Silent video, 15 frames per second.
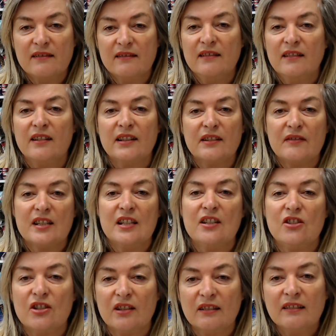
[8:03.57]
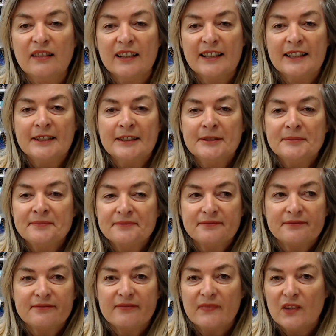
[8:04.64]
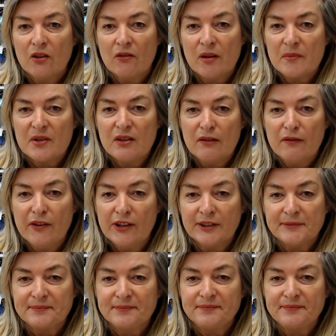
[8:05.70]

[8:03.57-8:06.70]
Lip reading: line of stitching, you're absolutely fine.